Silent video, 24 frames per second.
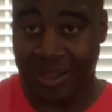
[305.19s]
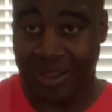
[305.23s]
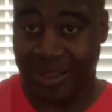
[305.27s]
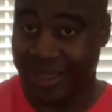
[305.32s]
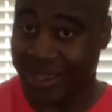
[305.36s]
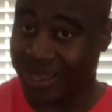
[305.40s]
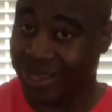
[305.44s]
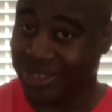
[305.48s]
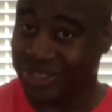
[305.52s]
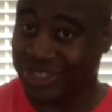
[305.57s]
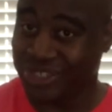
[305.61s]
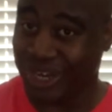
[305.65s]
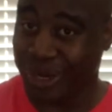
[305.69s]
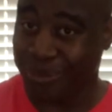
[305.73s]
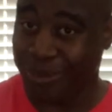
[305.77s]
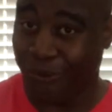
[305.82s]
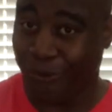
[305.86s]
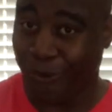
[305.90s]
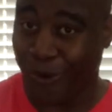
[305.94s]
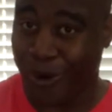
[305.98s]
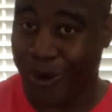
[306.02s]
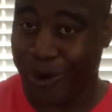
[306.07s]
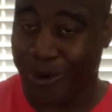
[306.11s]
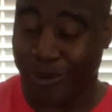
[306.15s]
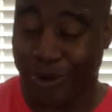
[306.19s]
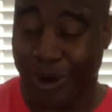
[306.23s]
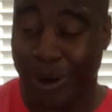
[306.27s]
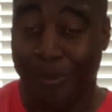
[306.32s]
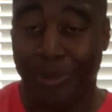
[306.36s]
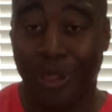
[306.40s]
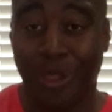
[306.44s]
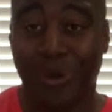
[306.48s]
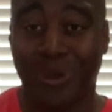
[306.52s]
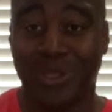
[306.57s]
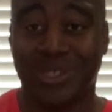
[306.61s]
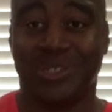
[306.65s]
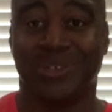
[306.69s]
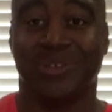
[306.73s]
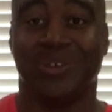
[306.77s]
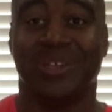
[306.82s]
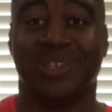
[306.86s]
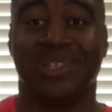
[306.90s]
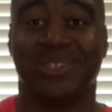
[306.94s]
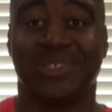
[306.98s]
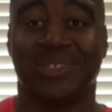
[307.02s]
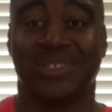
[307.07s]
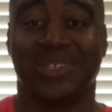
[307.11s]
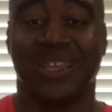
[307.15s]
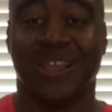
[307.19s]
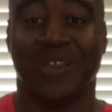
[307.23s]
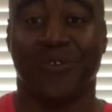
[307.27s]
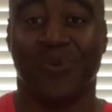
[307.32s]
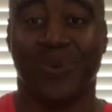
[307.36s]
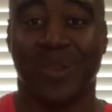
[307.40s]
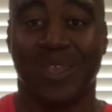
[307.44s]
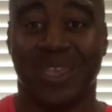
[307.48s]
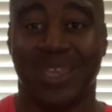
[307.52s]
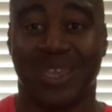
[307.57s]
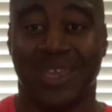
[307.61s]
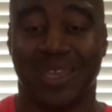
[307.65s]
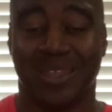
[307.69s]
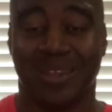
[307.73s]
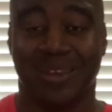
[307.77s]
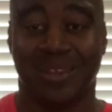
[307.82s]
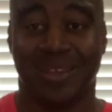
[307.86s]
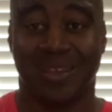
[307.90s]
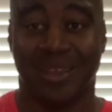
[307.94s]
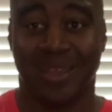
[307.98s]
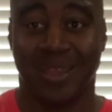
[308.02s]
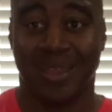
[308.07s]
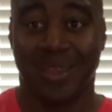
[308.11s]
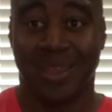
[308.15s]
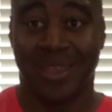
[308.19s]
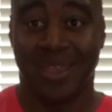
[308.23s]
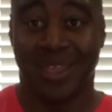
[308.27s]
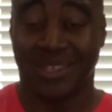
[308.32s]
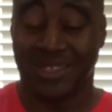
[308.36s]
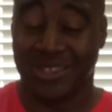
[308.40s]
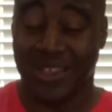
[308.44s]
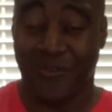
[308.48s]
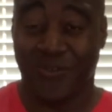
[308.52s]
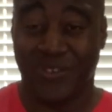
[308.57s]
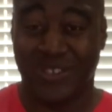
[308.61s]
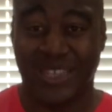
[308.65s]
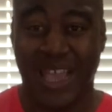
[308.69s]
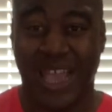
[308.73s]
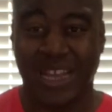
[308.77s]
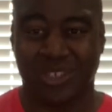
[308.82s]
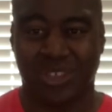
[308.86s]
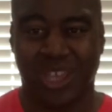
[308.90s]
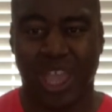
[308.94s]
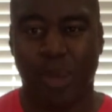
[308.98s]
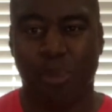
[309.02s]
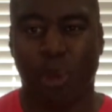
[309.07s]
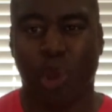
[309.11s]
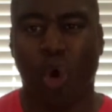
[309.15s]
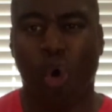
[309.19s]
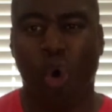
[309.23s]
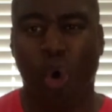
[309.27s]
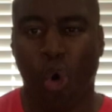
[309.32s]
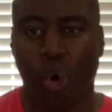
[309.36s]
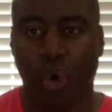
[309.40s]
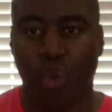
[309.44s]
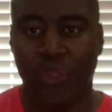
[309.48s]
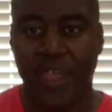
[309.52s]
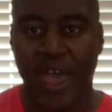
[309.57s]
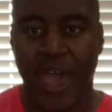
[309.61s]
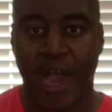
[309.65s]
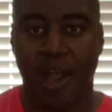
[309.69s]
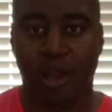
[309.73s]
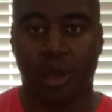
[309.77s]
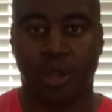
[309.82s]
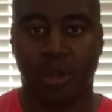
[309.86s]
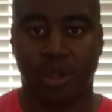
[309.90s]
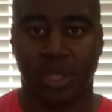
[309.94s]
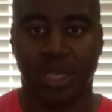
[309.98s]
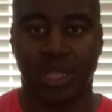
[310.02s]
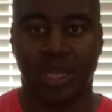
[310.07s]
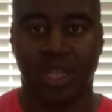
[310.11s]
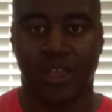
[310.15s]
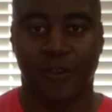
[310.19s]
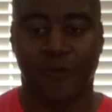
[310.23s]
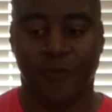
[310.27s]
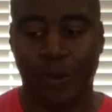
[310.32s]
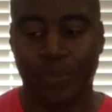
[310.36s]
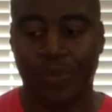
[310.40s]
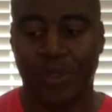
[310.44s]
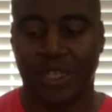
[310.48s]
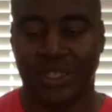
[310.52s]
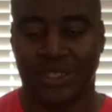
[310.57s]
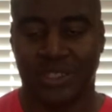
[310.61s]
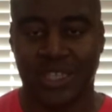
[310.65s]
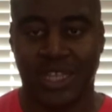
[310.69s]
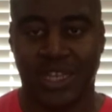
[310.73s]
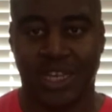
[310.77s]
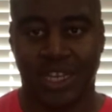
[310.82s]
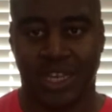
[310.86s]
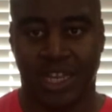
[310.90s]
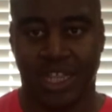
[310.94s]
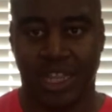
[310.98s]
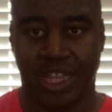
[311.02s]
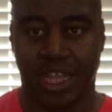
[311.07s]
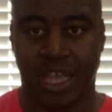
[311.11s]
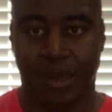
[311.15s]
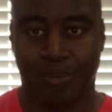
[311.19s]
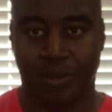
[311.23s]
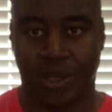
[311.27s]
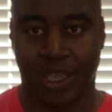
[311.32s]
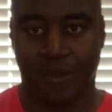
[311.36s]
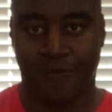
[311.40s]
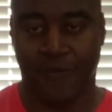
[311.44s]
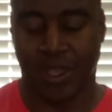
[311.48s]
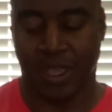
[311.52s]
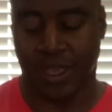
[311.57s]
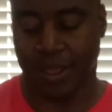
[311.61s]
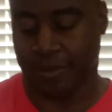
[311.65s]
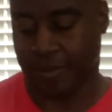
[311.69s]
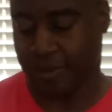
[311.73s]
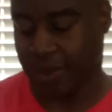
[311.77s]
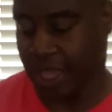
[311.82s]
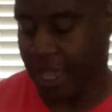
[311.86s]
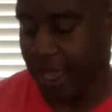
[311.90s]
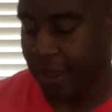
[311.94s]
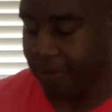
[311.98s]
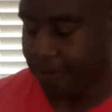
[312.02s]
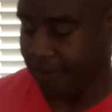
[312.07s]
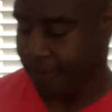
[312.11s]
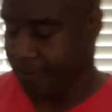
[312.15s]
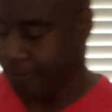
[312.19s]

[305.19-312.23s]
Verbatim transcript: Like I was sharing before, we're going to blow into it and see if we get, see if it's actually able to hold the alkalinity from the acidity that I'm giving it, okay?